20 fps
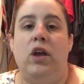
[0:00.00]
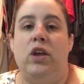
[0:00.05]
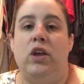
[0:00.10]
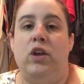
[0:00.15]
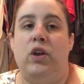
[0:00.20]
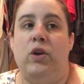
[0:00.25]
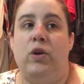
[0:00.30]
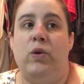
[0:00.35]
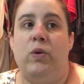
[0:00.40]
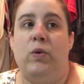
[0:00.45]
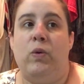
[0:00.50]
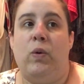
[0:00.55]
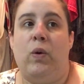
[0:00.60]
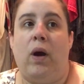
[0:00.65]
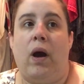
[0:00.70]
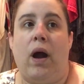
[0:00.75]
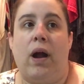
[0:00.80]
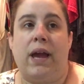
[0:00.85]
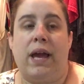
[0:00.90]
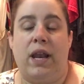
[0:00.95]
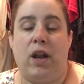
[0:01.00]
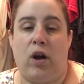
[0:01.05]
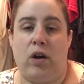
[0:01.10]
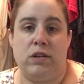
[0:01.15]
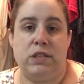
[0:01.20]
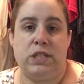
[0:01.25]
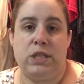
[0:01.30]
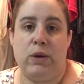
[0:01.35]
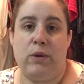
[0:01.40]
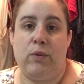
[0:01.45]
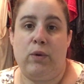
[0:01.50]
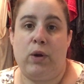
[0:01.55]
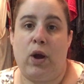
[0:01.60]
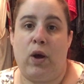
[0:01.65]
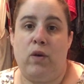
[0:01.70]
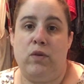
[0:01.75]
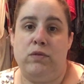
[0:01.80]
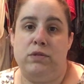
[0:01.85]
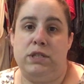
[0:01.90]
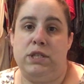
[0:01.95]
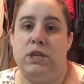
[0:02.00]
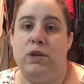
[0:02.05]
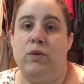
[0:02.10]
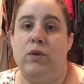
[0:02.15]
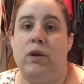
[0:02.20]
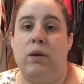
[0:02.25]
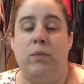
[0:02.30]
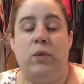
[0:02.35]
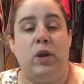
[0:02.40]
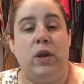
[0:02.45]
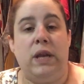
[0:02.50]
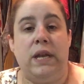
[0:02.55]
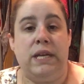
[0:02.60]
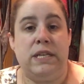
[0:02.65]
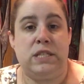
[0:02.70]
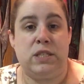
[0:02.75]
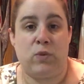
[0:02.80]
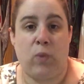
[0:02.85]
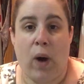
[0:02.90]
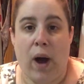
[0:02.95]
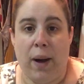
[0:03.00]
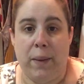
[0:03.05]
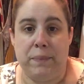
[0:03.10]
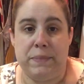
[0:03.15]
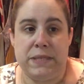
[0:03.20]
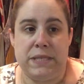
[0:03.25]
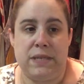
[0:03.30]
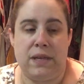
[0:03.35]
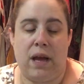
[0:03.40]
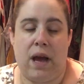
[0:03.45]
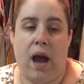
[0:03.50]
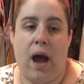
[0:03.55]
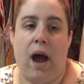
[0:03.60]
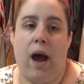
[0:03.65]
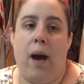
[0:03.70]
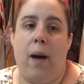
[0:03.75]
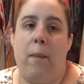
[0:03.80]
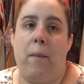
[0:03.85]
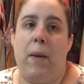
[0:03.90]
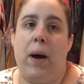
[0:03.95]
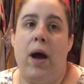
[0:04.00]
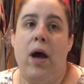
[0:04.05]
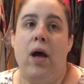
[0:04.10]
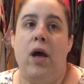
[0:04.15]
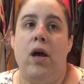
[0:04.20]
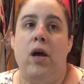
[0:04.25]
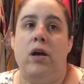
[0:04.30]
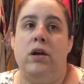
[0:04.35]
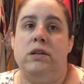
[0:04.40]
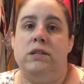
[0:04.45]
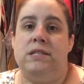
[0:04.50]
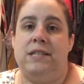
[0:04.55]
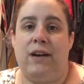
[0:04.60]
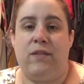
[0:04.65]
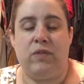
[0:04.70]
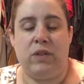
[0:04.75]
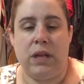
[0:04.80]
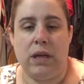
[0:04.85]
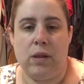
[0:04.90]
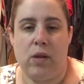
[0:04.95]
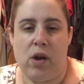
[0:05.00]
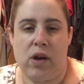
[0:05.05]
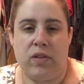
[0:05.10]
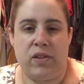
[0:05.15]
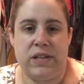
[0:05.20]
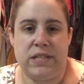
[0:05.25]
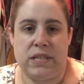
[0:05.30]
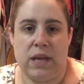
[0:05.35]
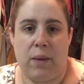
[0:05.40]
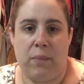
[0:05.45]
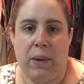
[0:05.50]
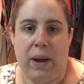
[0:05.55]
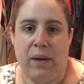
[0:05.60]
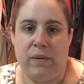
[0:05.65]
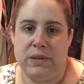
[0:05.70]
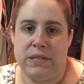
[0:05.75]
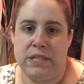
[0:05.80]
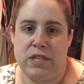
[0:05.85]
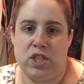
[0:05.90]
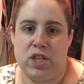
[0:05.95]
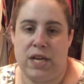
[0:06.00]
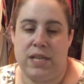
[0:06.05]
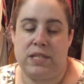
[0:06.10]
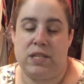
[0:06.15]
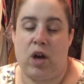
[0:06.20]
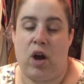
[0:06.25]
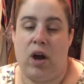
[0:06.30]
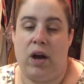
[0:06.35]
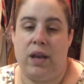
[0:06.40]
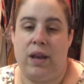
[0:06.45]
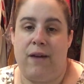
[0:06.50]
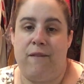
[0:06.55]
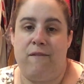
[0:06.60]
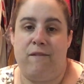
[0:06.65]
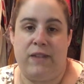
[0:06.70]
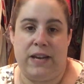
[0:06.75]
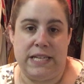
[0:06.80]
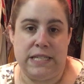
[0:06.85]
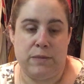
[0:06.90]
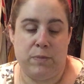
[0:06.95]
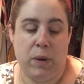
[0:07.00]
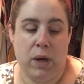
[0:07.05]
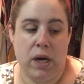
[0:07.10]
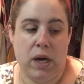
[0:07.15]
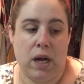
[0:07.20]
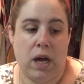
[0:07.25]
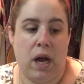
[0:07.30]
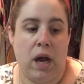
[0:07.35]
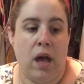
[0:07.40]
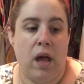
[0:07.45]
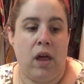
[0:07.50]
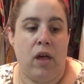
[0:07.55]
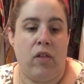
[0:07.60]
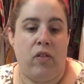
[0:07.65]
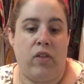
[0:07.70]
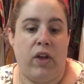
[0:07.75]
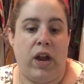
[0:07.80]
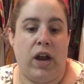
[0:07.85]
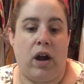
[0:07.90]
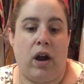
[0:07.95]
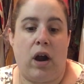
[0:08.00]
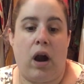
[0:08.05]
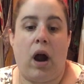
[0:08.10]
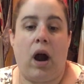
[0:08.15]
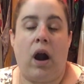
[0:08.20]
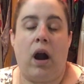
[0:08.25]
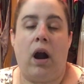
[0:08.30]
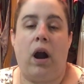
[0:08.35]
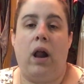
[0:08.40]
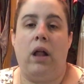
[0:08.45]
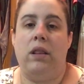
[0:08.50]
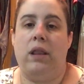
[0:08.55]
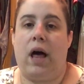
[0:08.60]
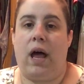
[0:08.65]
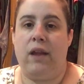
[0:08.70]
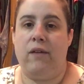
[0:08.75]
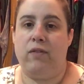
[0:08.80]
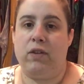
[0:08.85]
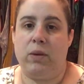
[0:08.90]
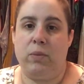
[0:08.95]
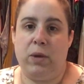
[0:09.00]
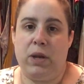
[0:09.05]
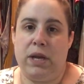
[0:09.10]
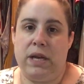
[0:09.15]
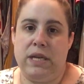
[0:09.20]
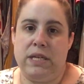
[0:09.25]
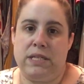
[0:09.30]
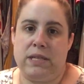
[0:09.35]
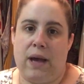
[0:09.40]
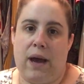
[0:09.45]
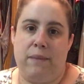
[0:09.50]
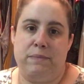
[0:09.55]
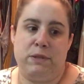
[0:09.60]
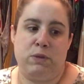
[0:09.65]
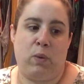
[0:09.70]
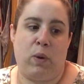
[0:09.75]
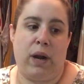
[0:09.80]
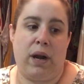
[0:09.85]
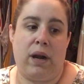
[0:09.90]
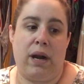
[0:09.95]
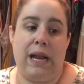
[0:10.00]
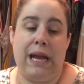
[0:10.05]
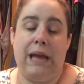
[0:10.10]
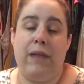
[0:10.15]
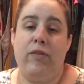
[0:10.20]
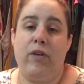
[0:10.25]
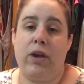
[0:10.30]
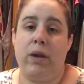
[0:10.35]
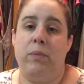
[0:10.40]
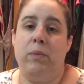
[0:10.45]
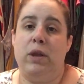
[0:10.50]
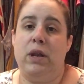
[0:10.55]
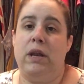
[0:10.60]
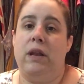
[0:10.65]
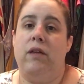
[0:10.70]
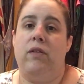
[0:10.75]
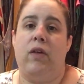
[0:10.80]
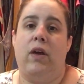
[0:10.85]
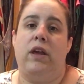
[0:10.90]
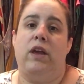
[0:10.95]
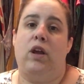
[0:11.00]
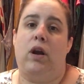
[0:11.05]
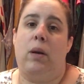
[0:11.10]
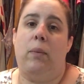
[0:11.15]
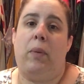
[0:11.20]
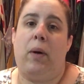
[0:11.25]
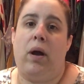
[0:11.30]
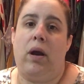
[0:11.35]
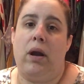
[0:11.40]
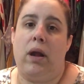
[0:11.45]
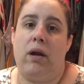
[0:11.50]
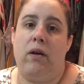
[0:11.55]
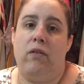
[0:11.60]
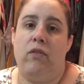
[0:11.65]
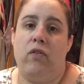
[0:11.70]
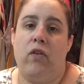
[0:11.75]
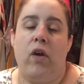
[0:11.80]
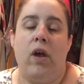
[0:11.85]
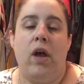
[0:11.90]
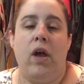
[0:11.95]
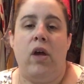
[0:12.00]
You can also go to community swaps. Definitely look this up, I would suggest, on Facebook. There are a lot of community swaps where in the community that you're a part of,